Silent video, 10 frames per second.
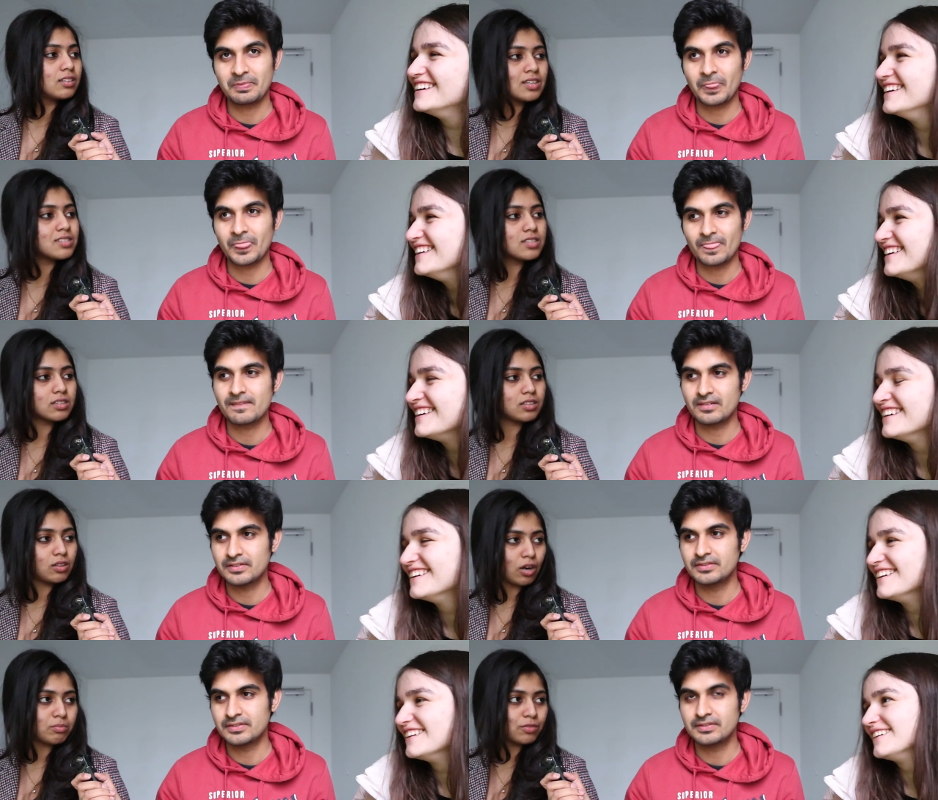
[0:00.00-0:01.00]
Speaker 1: This is
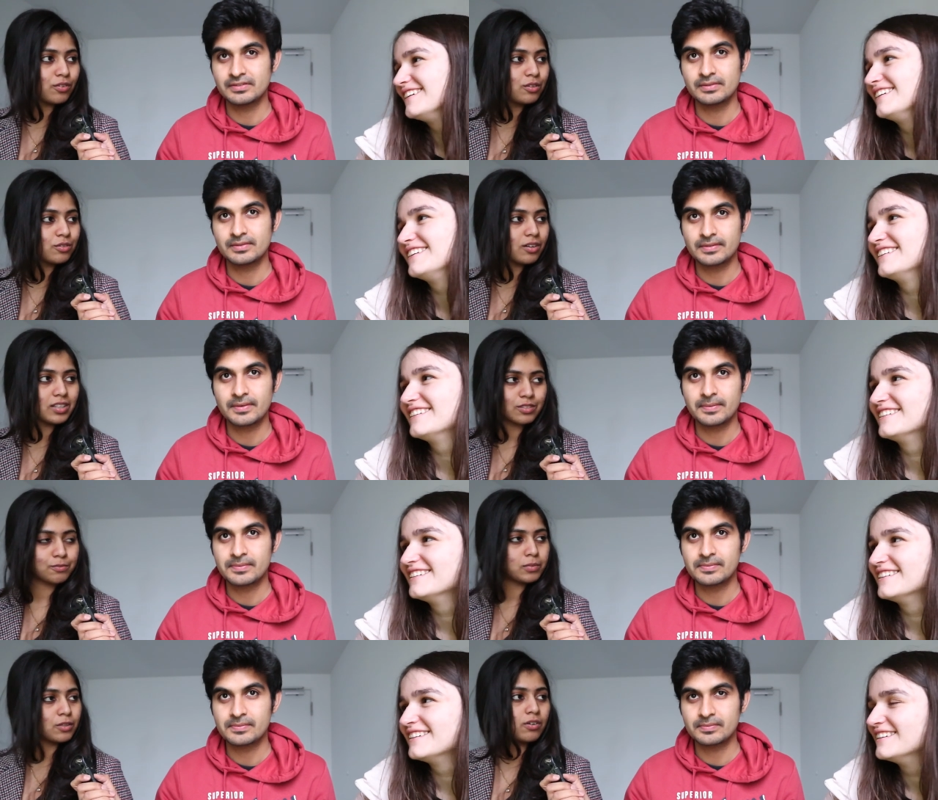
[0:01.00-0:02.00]
normal for you
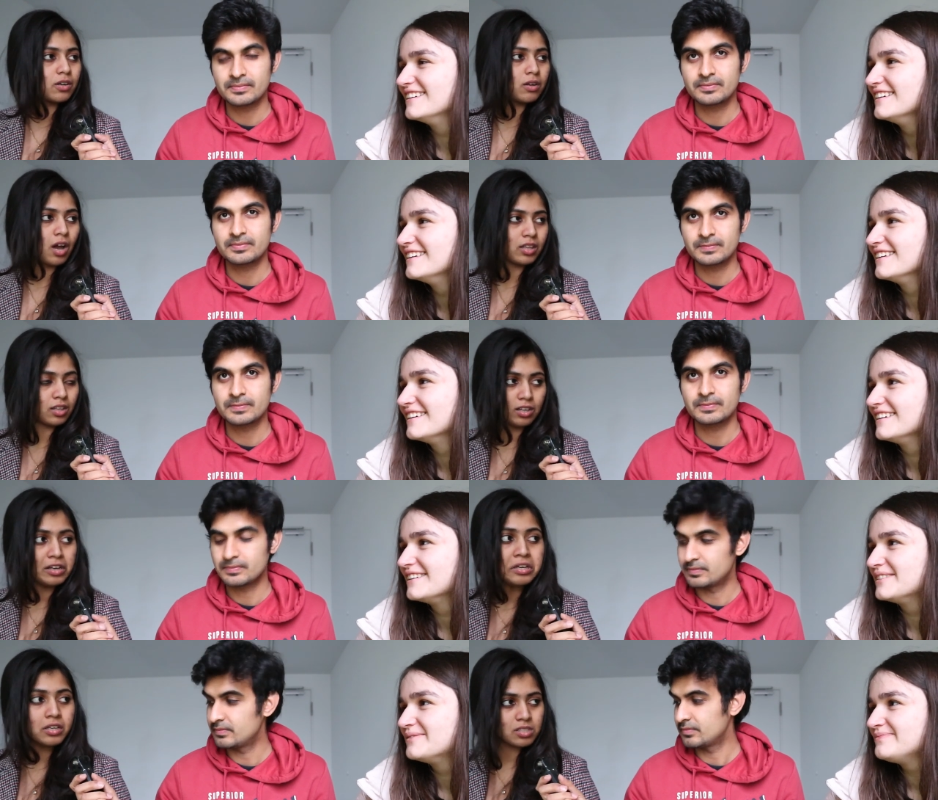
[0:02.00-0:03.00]
guys, but for, I
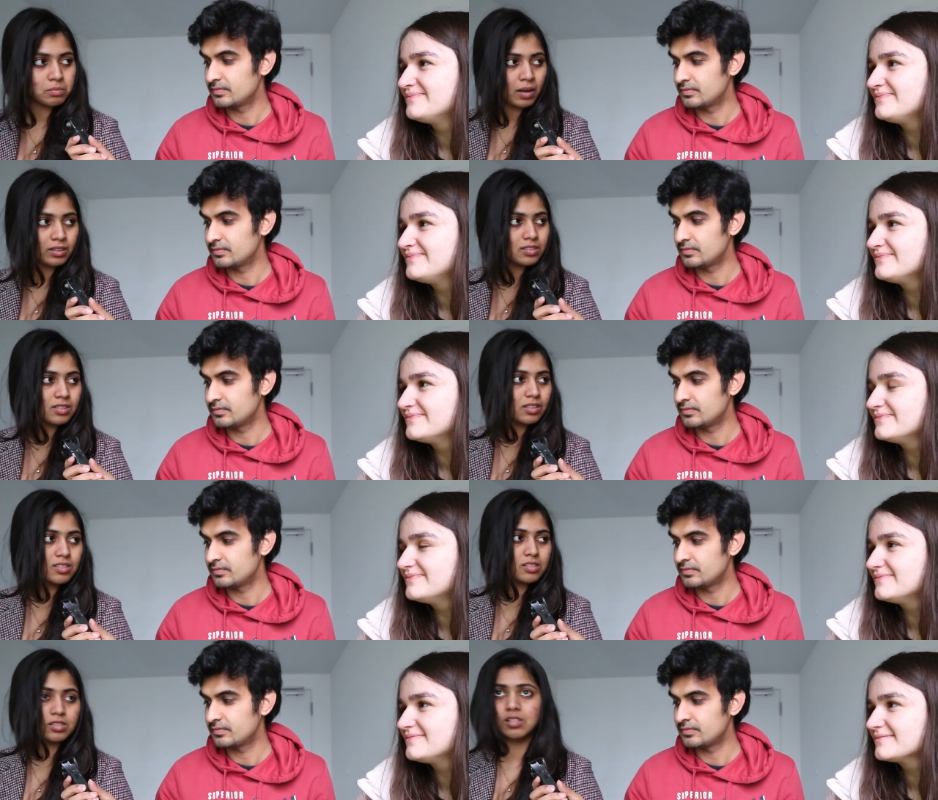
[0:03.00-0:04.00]
think, Indians and
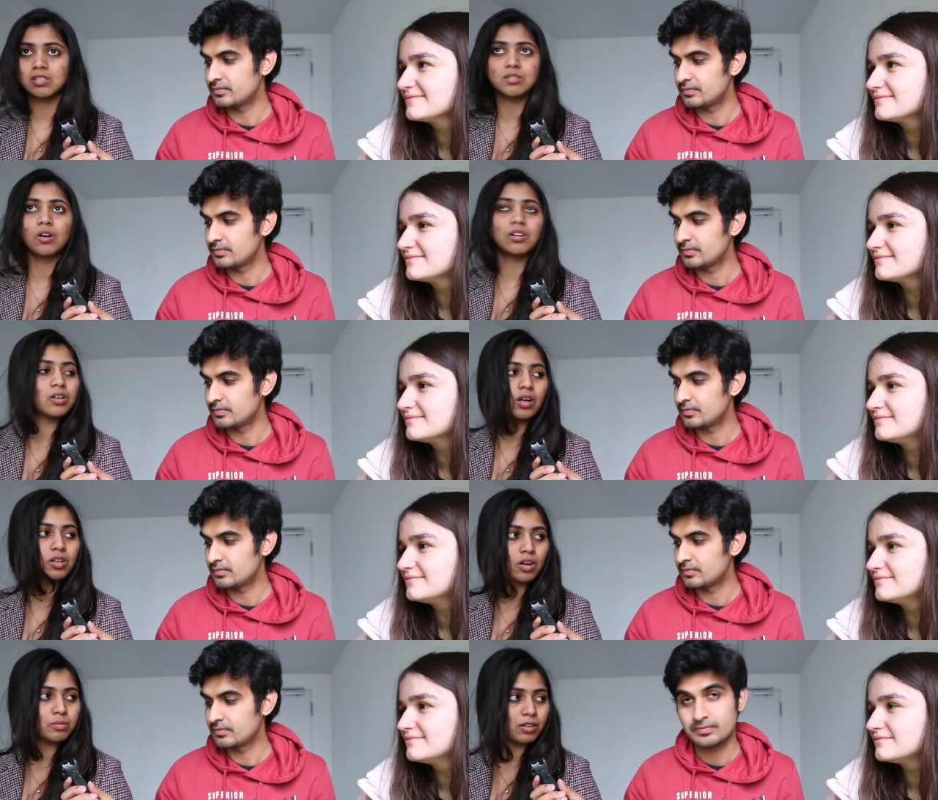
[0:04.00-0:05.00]
Pakistanis, it is not at
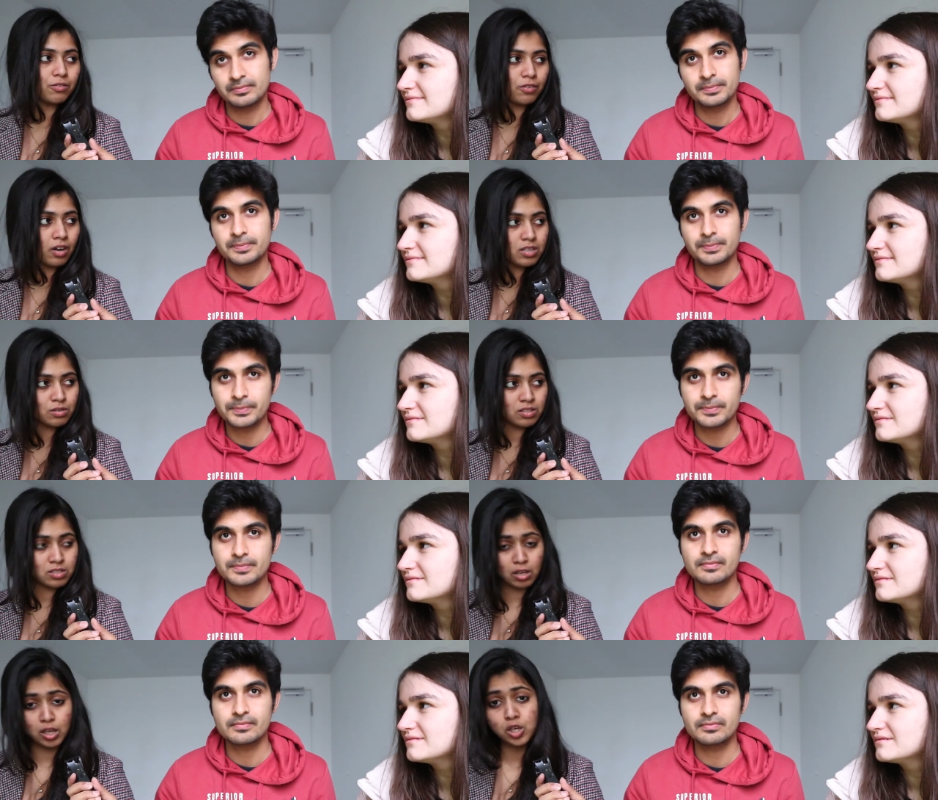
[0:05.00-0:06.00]
all normal. For us,
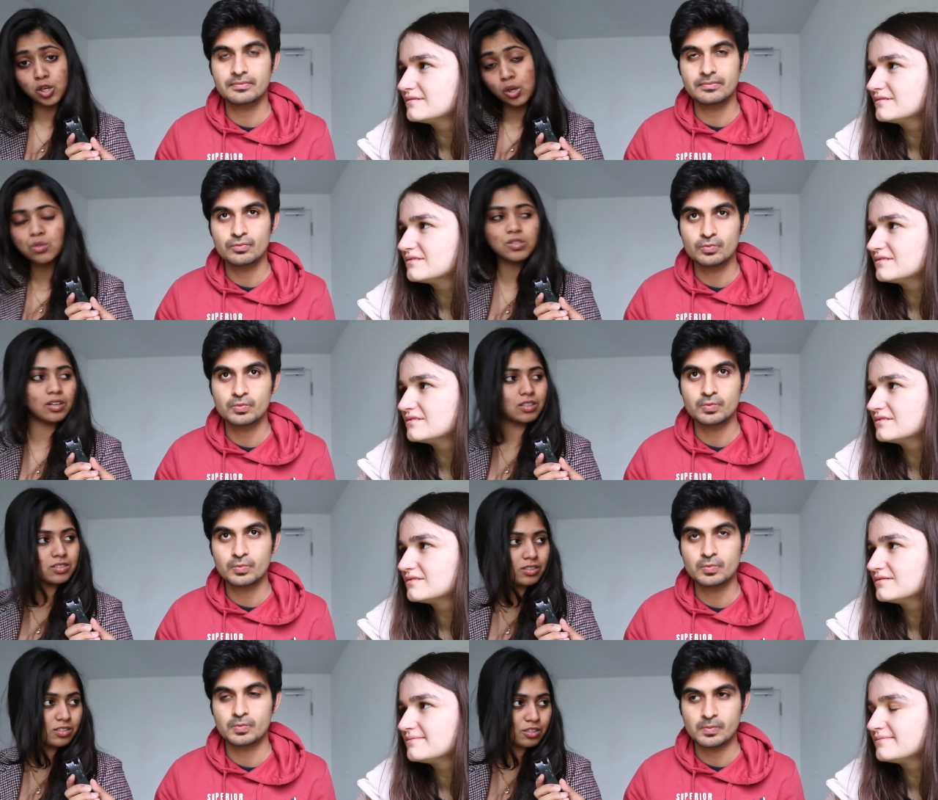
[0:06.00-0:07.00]
it's a huge cultural